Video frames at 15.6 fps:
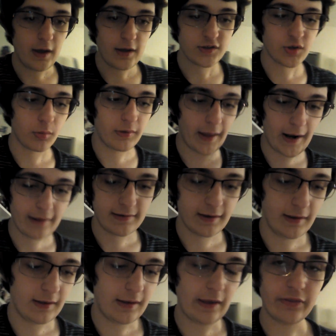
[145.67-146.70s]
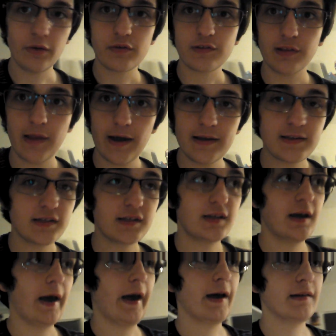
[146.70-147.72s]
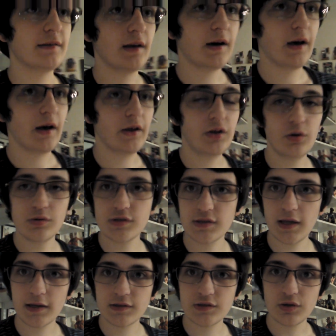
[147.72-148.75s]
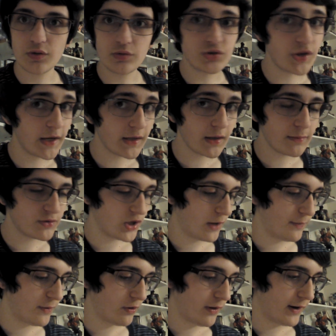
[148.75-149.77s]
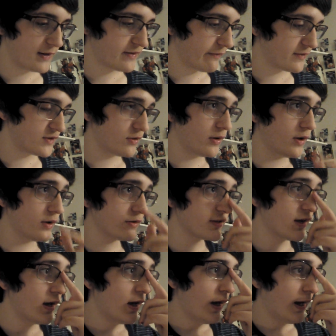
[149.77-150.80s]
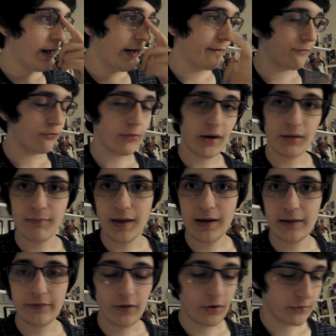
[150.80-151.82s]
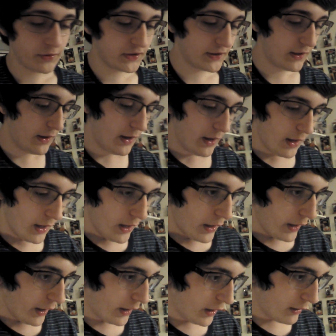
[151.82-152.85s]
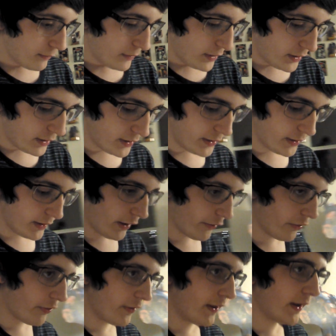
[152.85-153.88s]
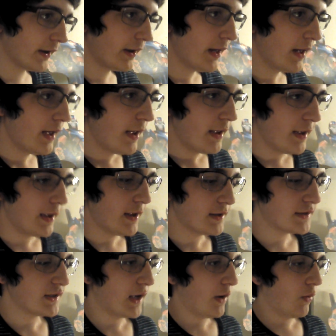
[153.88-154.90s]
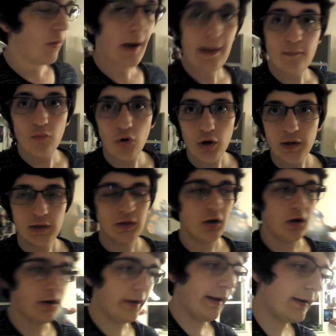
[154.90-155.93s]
So I'm glad I did get those lights, and huge thanks to Jacob, JPO97 Studios, for recommending those. Another thing is what I'm working on.